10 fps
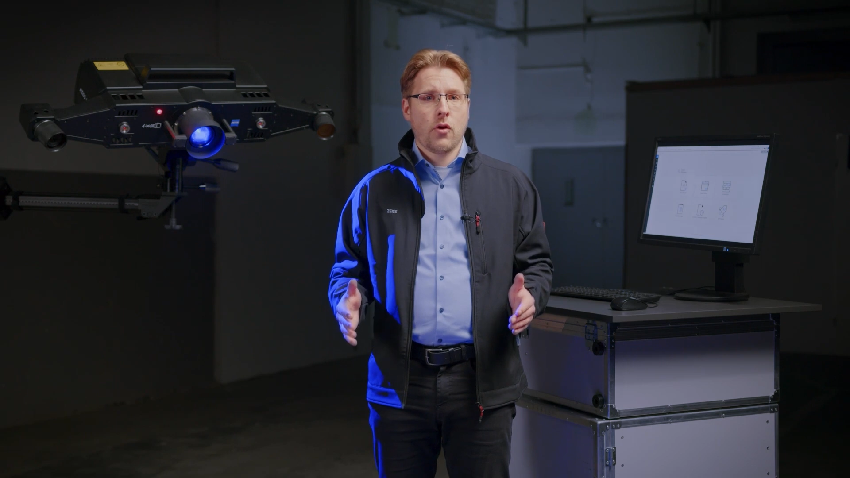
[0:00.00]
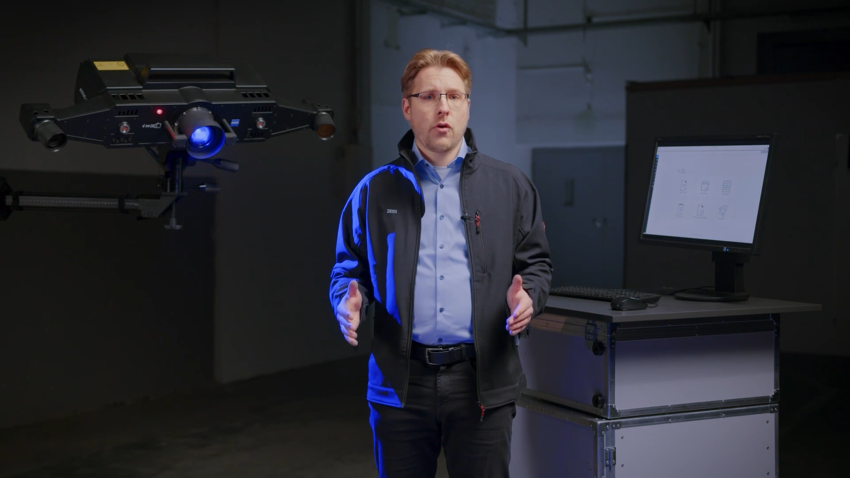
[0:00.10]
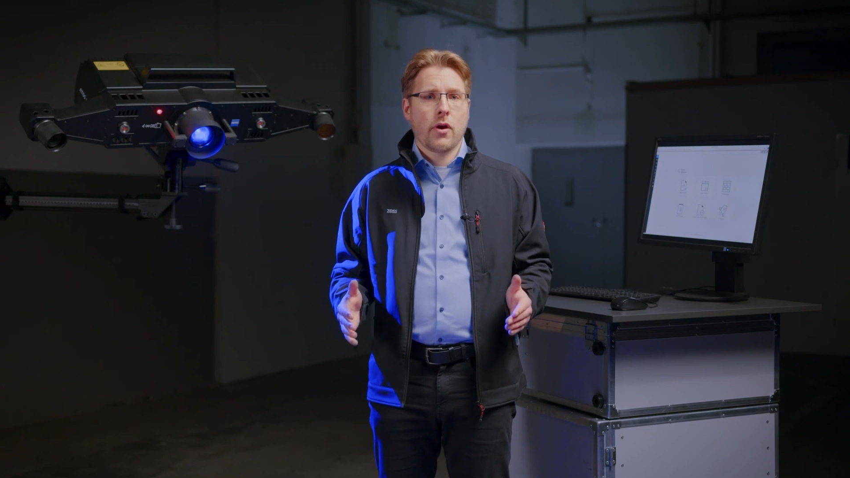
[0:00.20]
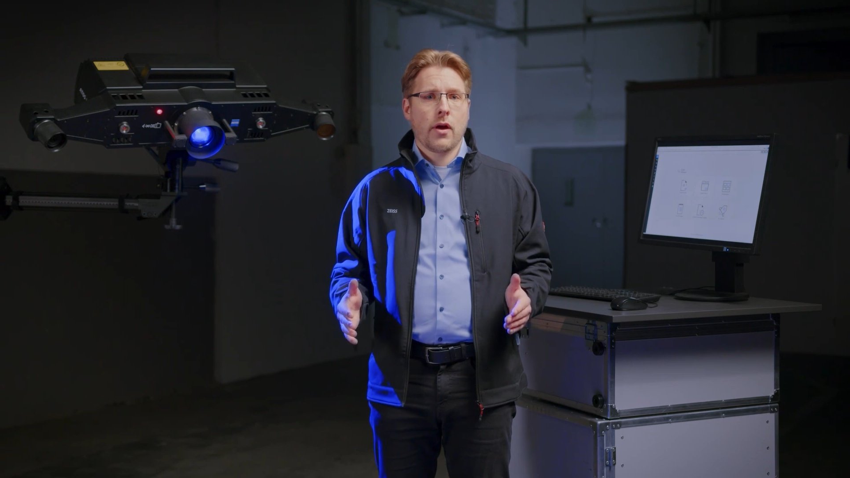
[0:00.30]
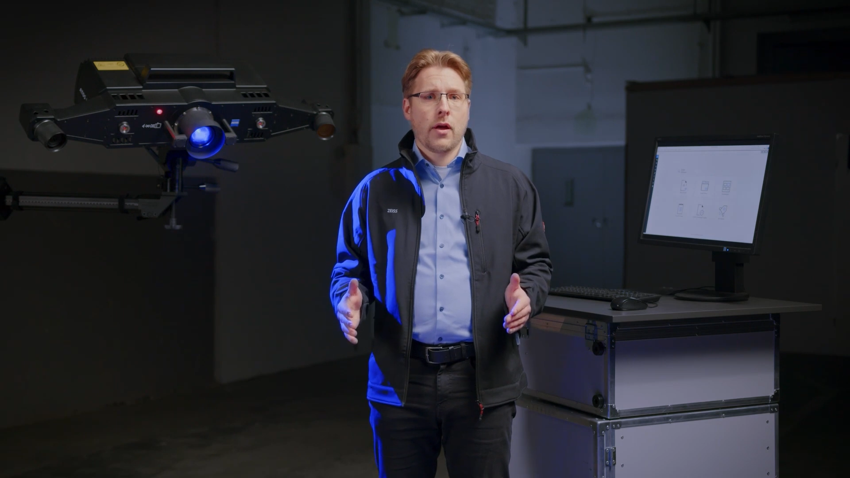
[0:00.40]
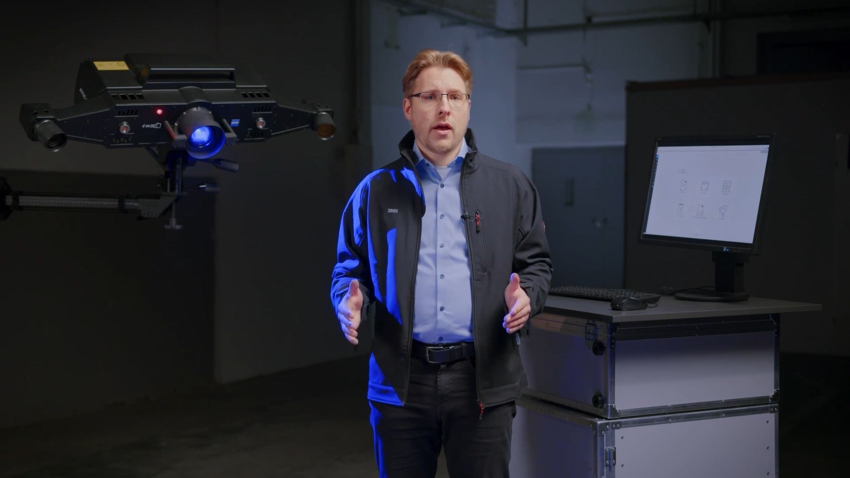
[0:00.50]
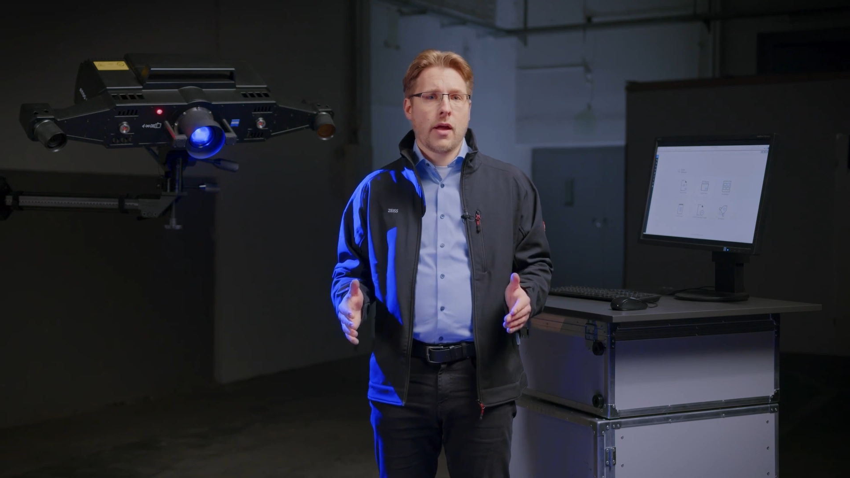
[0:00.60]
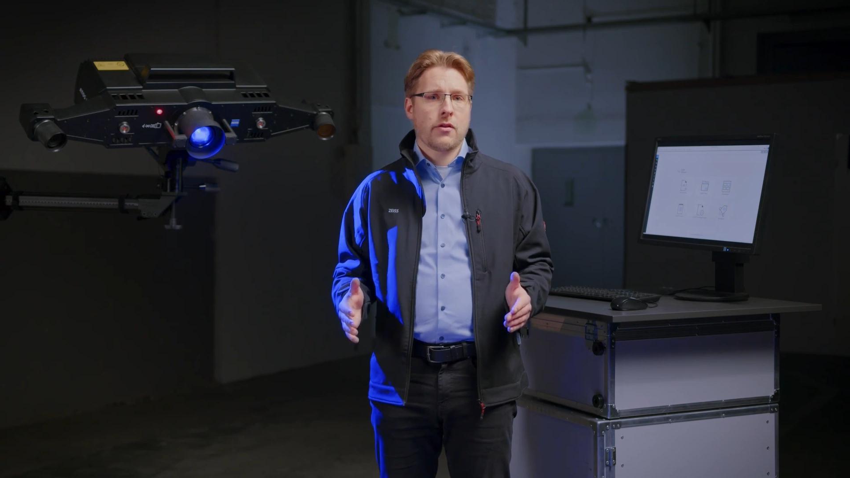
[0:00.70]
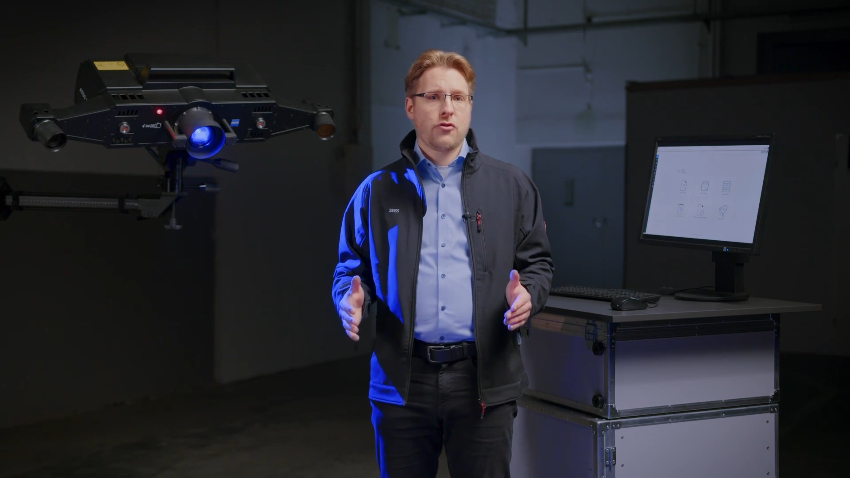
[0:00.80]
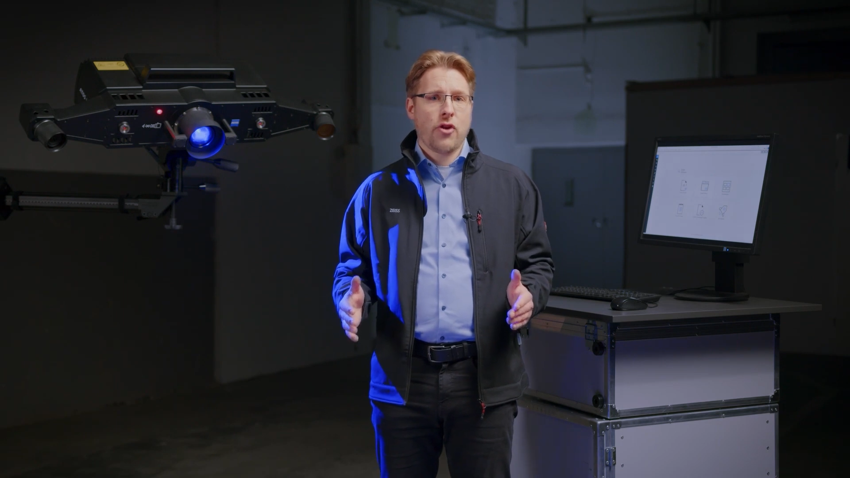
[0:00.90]
look
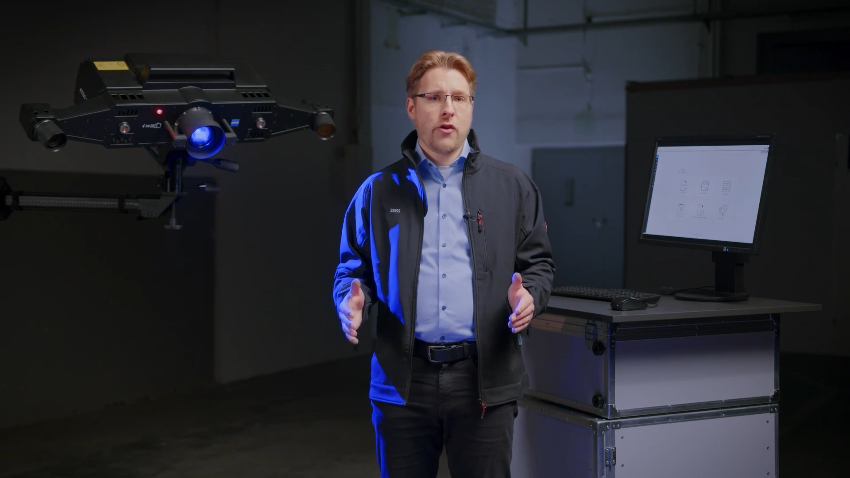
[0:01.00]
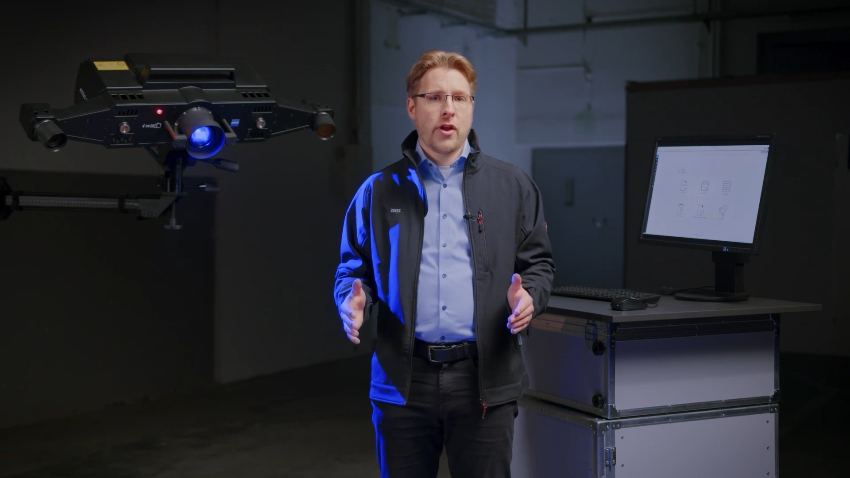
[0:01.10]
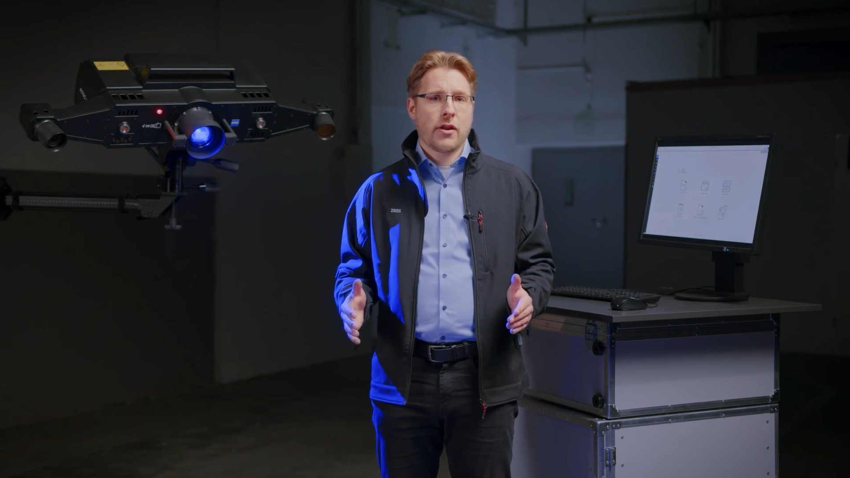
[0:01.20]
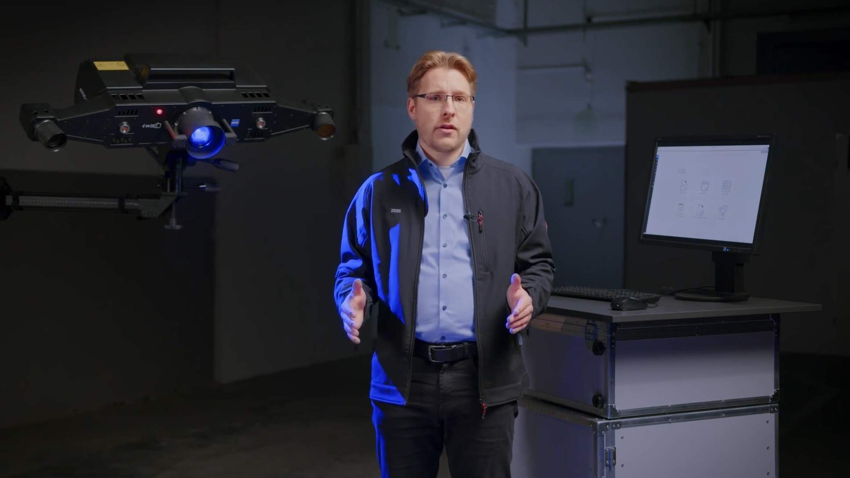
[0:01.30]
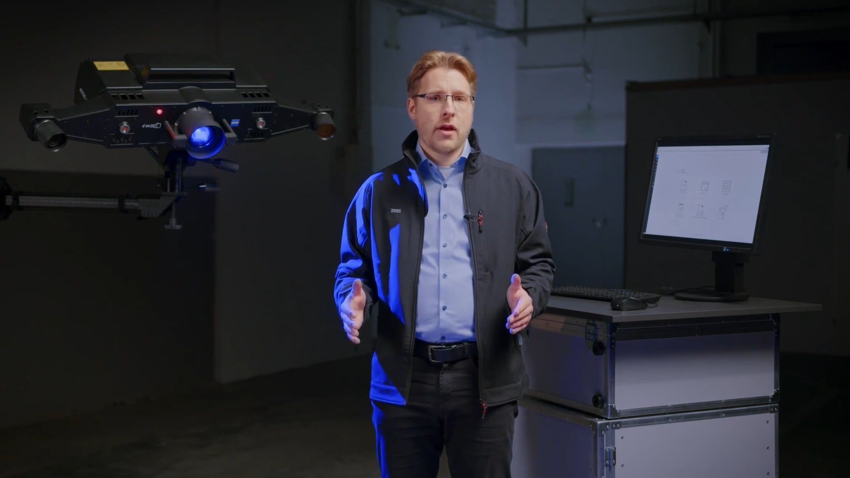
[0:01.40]
at the generated